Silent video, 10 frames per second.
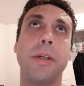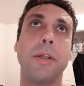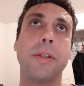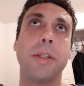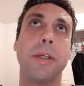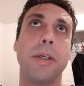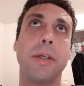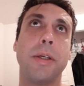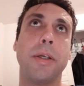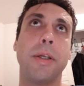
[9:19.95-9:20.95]
At
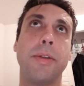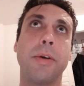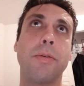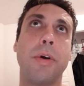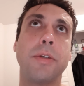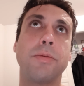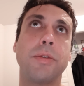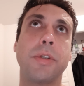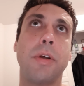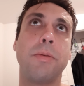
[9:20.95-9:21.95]
the, and the cross
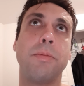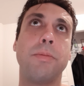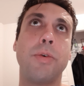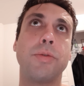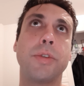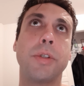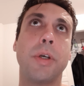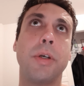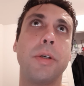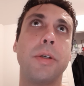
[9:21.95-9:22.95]
was almost
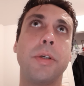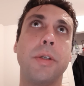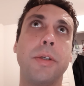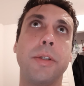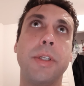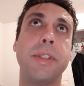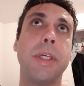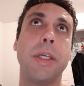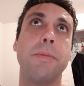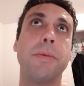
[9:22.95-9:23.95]
uh, the
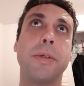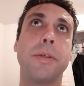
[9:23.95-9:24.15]
same